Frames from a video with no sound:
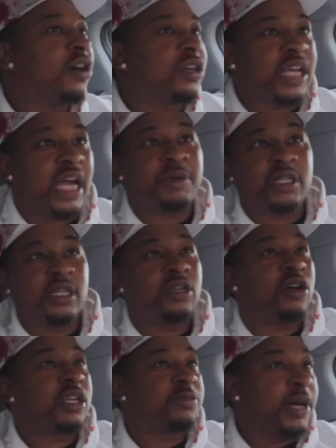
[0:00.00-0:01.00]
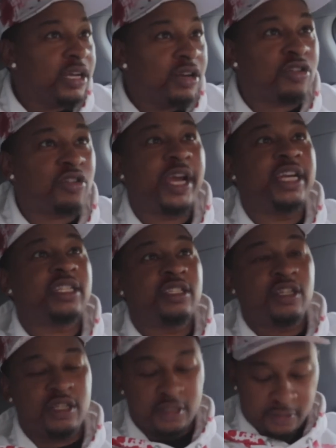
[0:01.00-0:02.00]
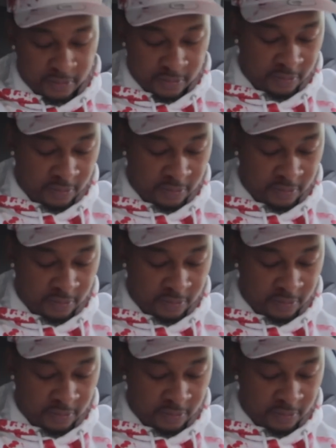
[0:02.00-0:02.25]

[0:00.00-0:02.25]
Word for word: All type of shit, y'all. This about to go crazy, y'all.